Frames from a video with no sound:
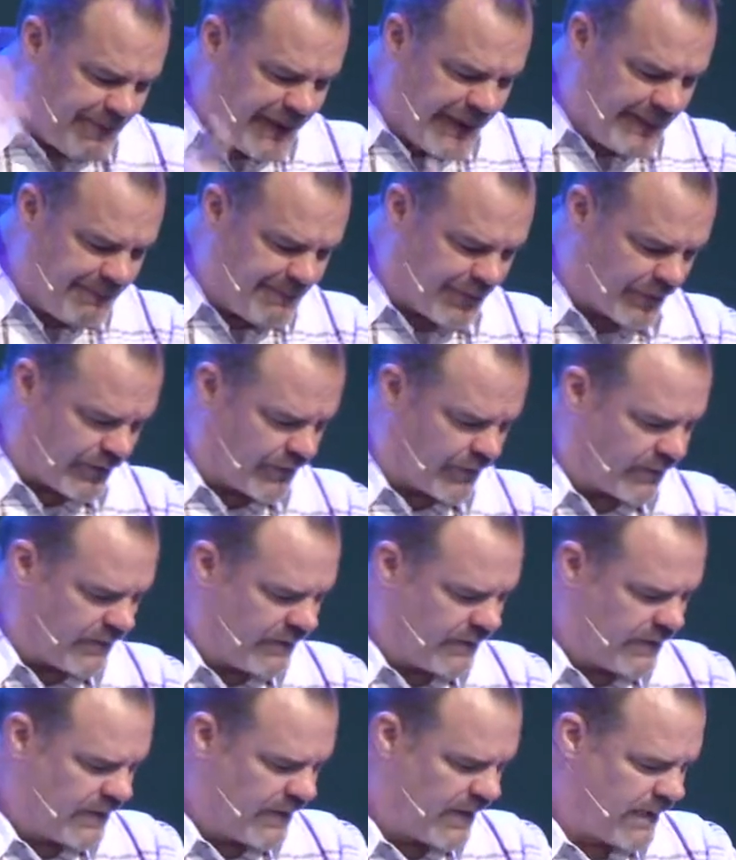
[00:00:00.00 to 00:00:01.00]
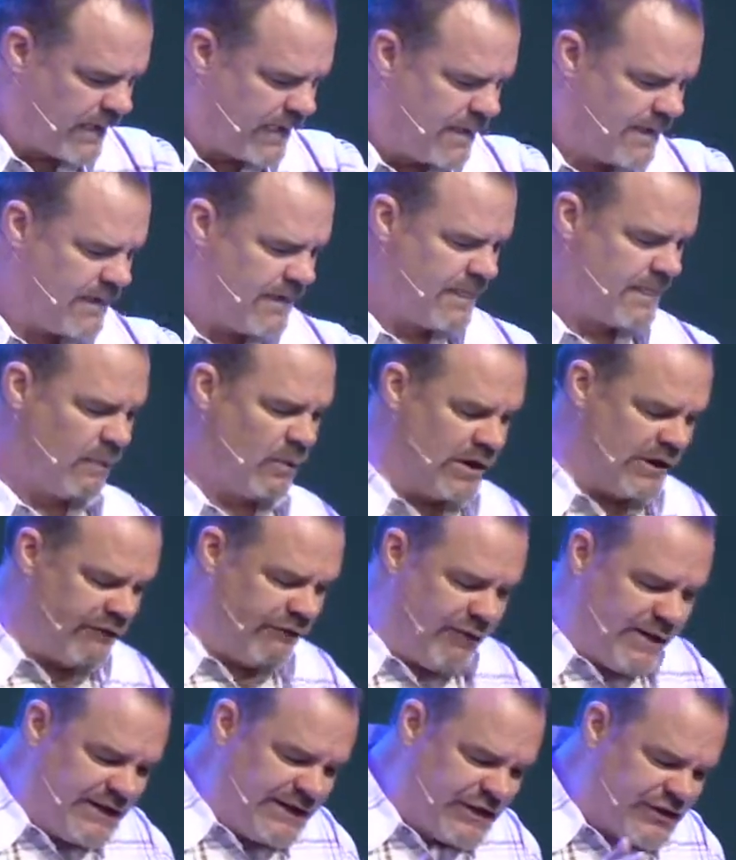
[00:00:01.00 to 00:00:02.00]
people? What
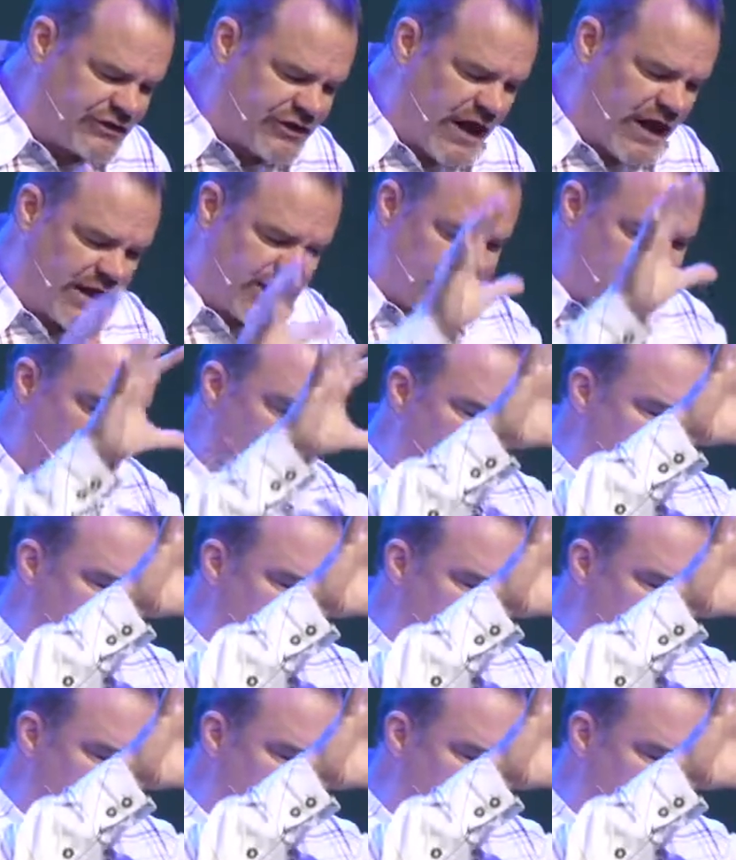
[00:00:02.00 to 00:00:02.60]
if we decided